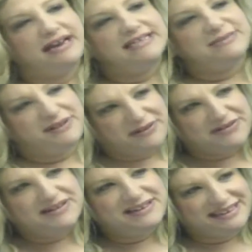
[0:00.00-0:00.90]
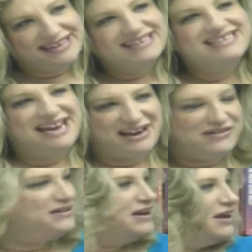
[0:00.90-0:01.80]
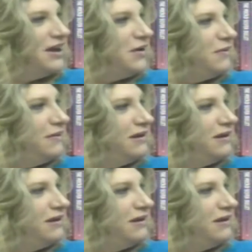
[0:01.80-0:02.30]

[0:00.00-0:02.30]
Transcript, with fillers: hold everybody to that. Standard. We can't hold everybody to Sid's well,